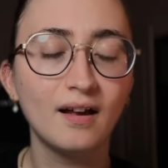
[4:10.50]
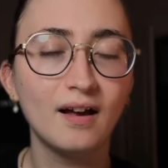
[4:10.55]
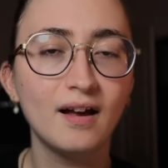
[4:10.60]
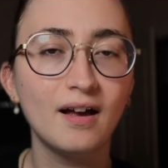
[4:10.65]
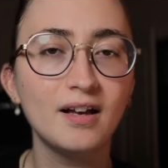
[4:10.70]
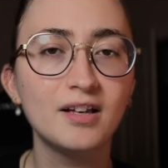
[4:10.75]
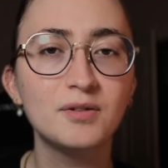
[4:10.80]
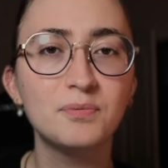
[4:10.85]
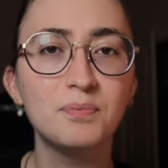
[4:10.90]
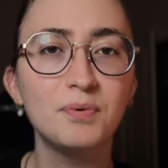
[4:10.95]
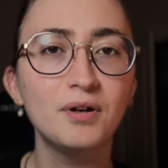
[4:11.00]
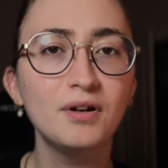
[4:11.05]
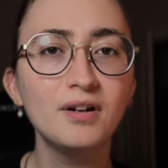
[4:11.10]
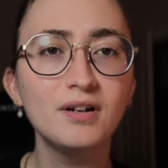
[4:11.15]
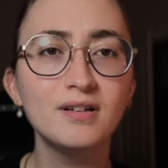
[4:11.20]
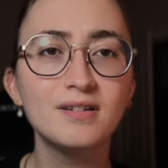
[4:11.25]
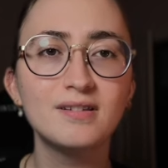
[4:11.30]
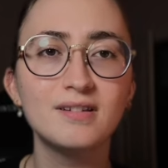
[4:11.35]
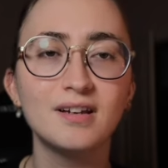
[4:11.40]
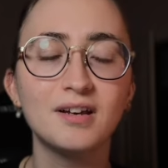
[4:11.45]

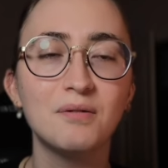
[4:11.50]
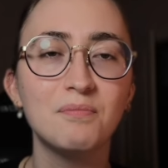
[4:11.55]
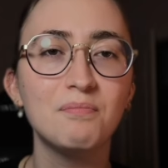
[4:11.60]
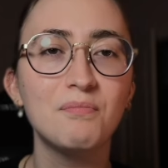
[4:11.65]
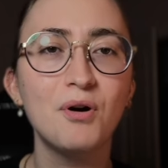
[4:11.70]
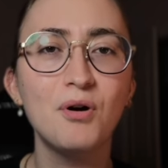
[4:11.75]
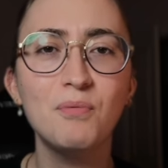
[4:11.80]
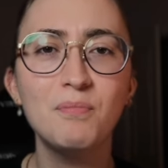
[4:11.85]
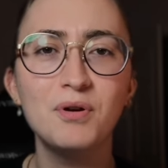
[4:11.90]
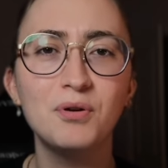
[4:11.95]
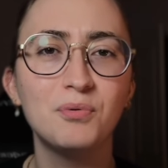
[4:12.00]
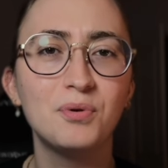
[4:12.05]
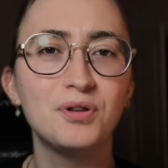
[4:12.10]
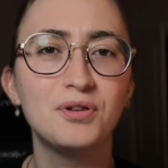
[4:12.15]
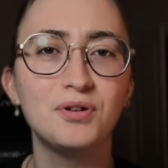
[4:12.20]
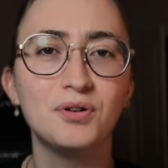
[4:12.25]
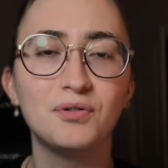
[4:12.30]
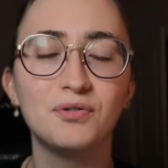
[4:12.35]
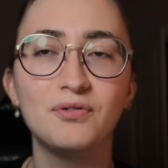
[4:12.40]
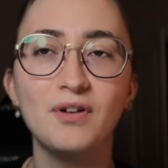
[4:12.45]
experiencing a moment with
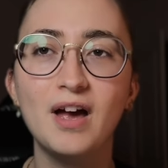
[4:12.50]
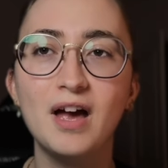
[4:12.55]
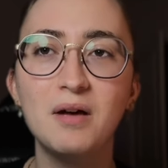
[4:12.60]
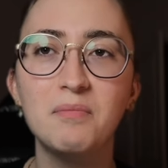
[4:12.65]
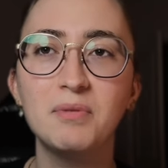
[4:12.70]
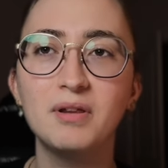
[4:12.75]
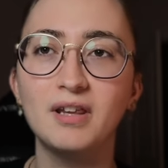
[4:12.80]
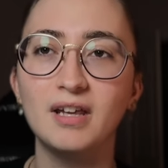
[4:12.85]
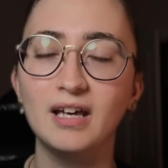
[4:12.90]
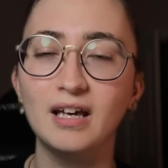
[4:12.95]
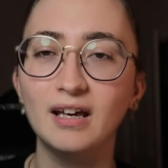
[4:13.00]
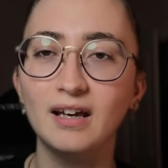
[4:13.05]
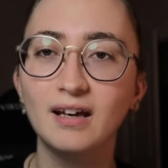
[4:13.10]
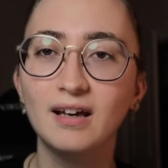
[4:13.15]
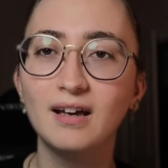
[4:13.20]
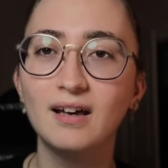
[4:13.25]
your family